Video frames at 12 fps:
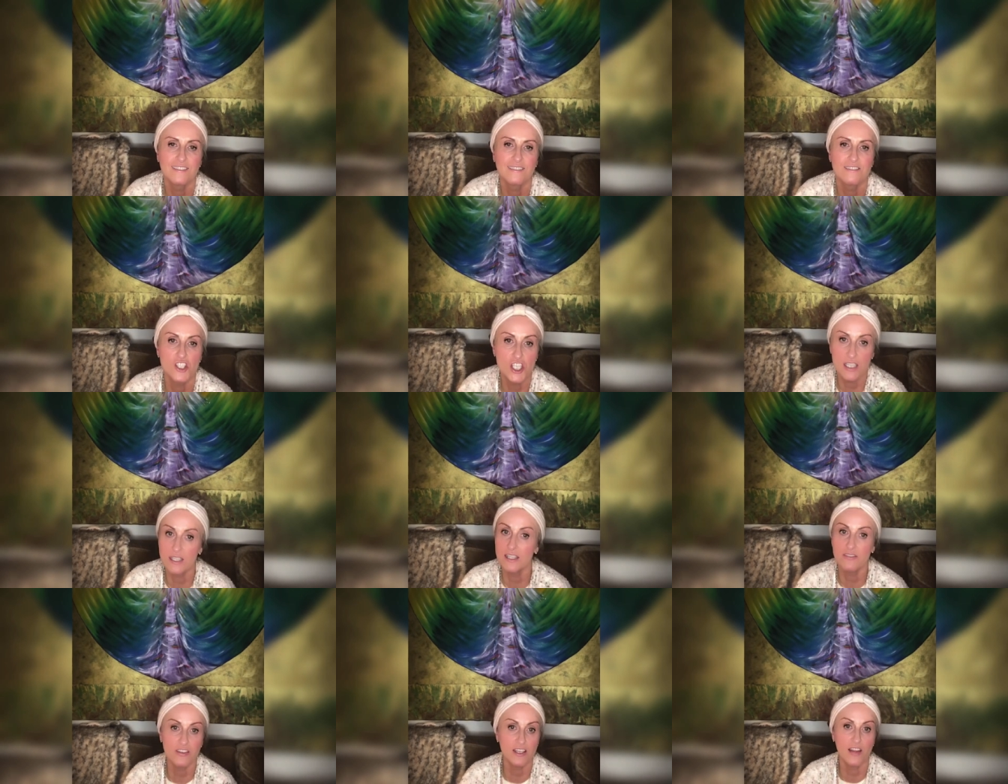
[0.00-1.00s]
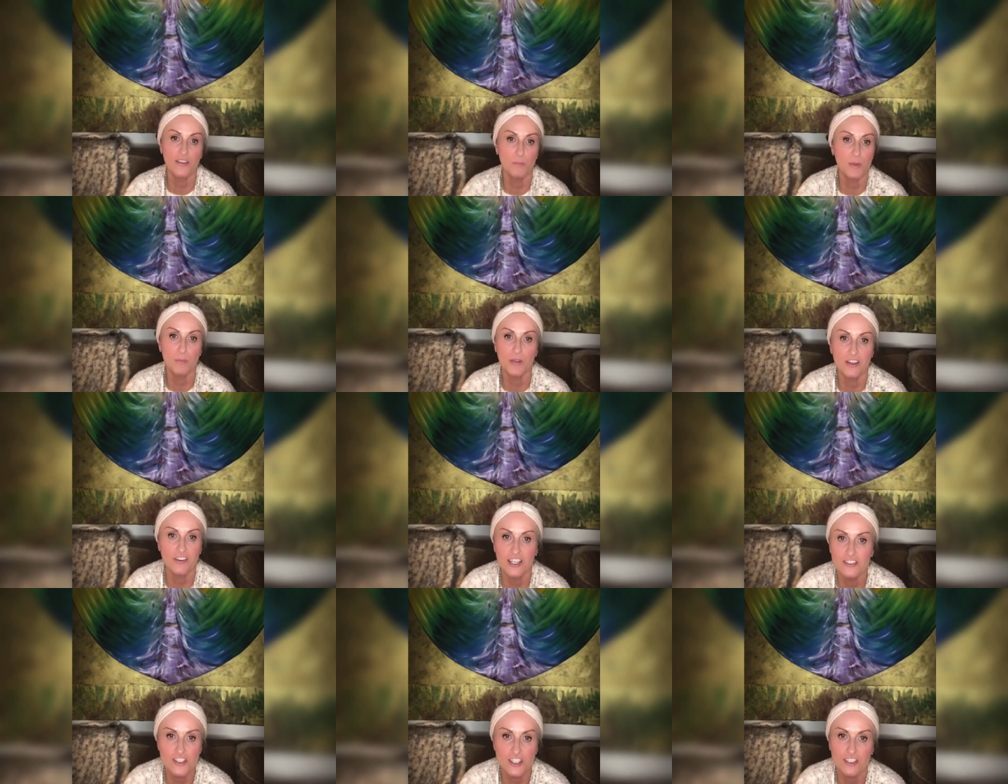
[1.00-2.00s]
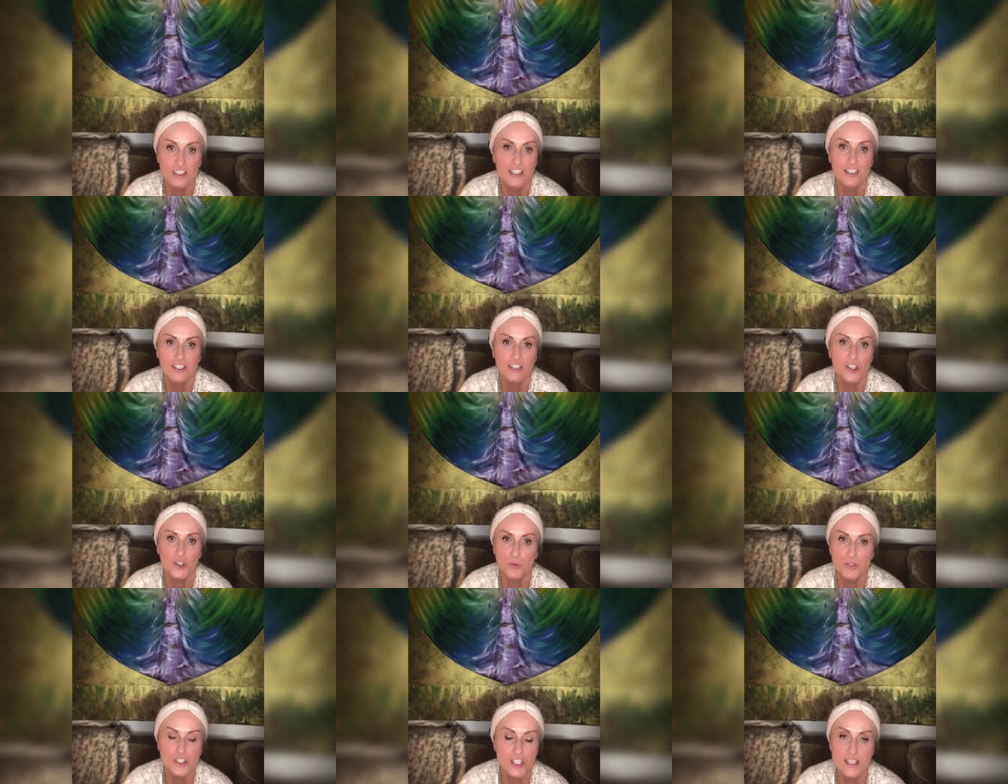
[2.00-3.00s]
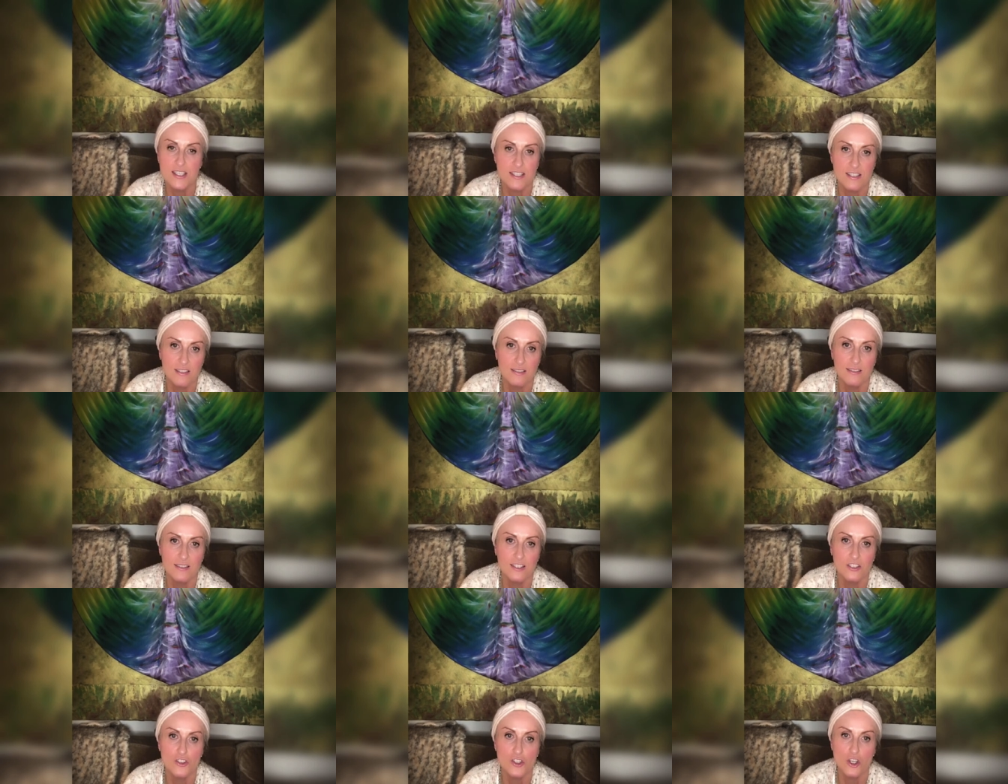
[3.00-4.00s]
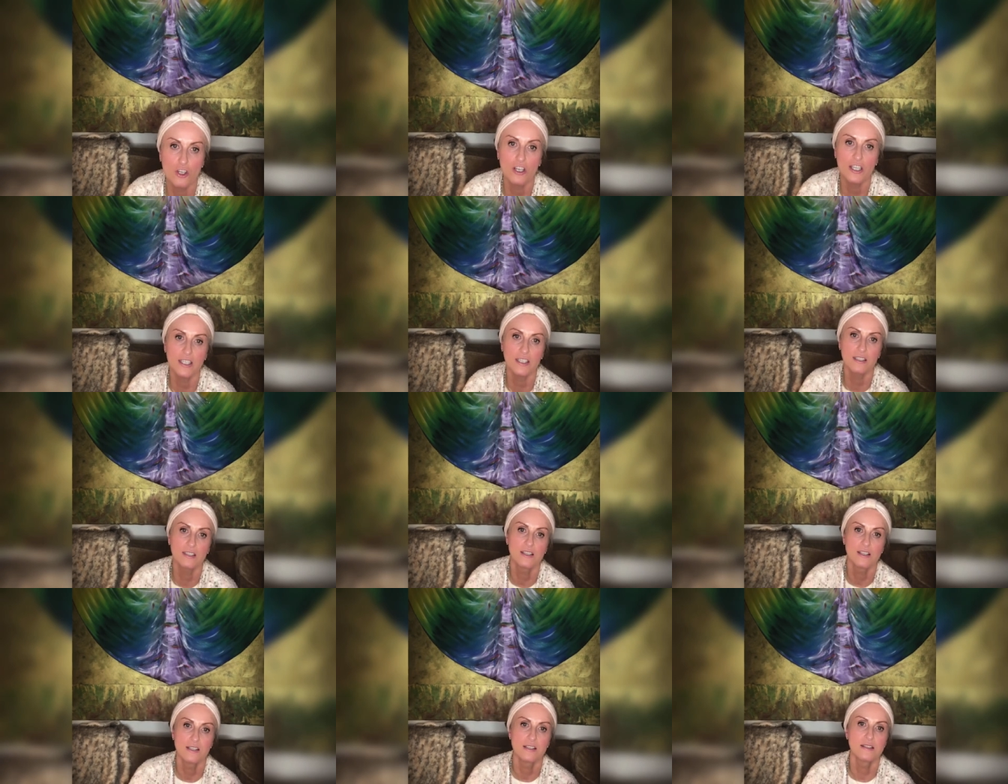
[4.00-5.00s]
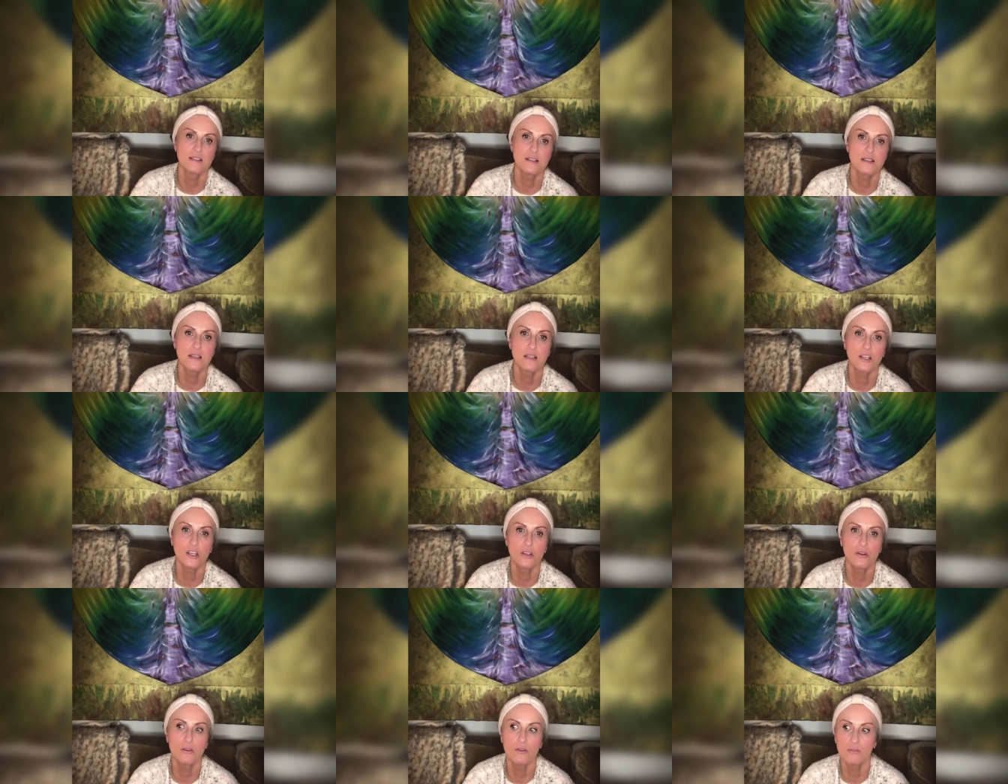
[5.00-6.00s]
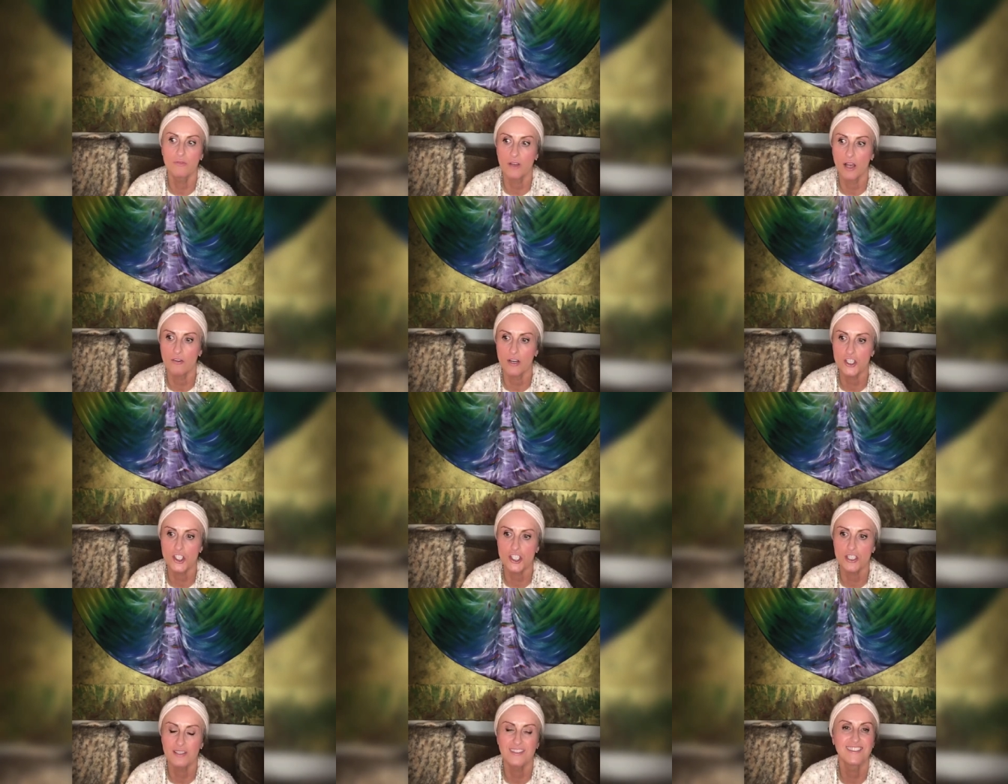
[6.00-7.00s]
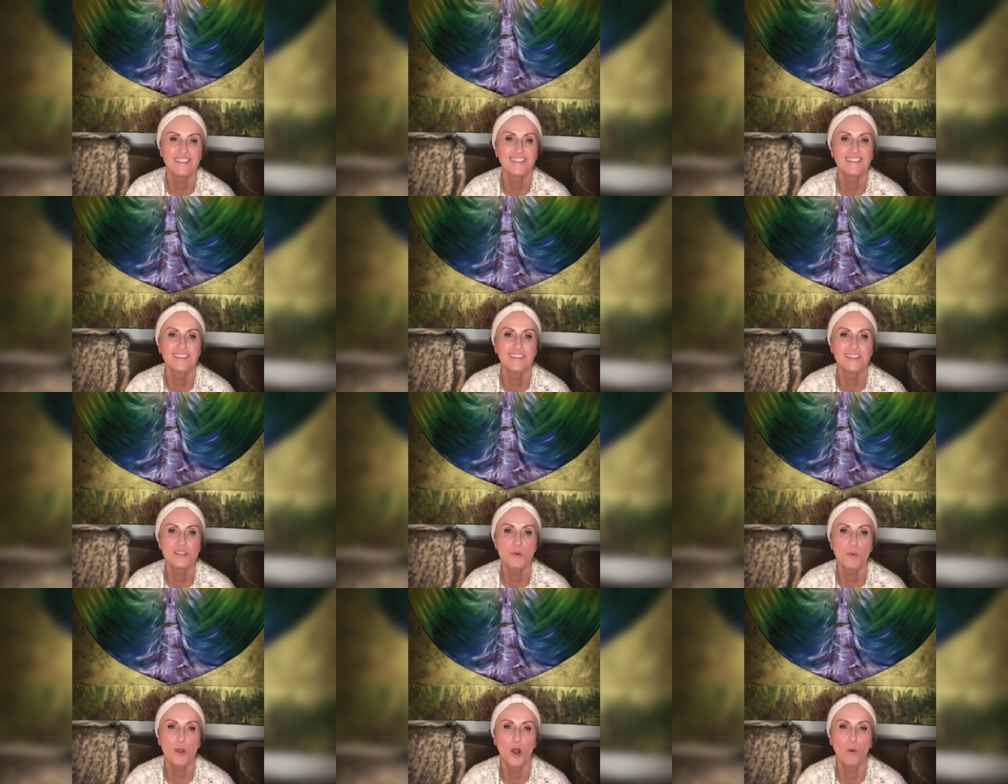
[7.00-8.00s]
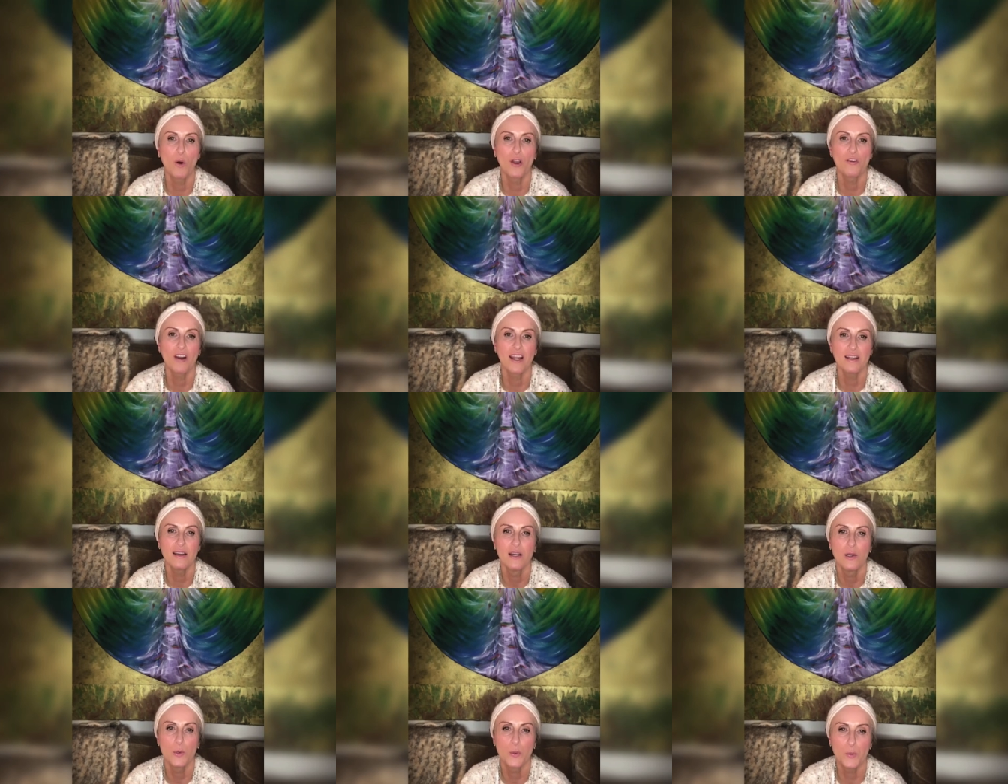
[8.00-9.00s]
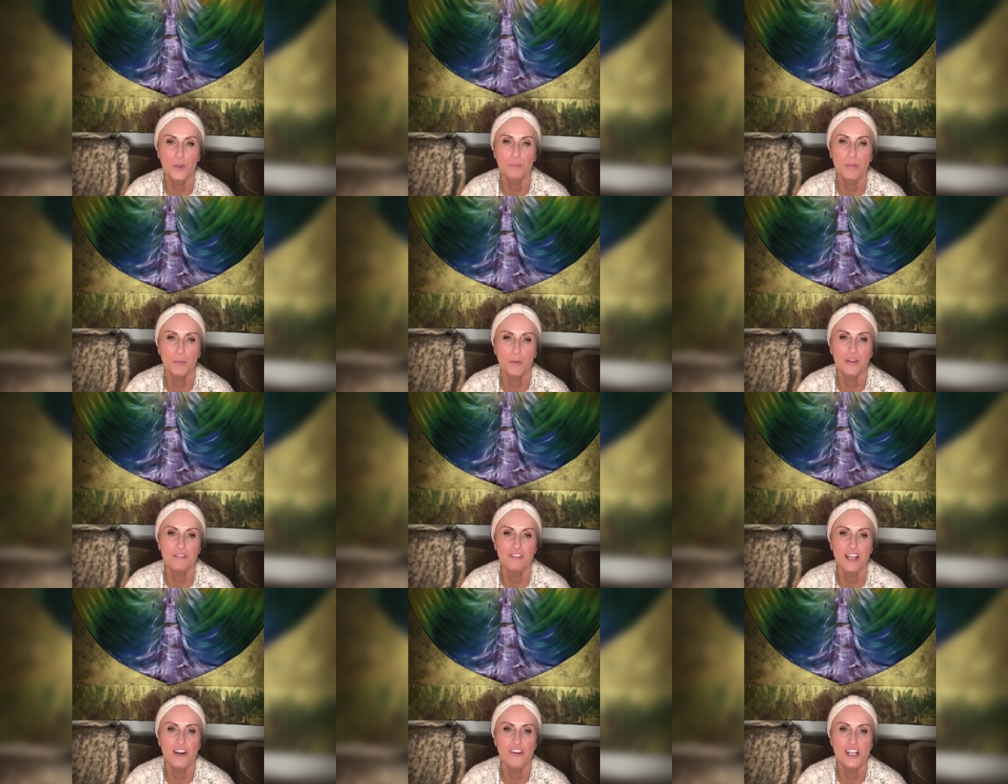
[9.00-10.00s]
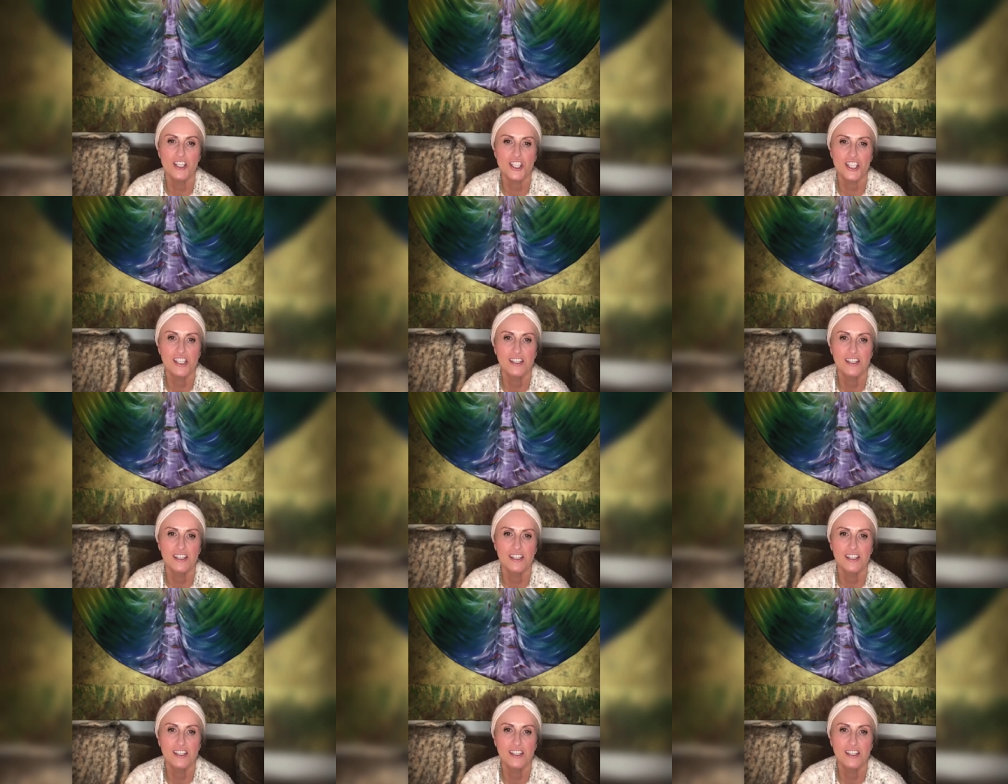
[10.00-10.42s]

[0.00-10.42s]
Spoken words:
Cheating even other people around you who would just enjoy seeing you flourish. That's what we all want, right? We want people to flourish.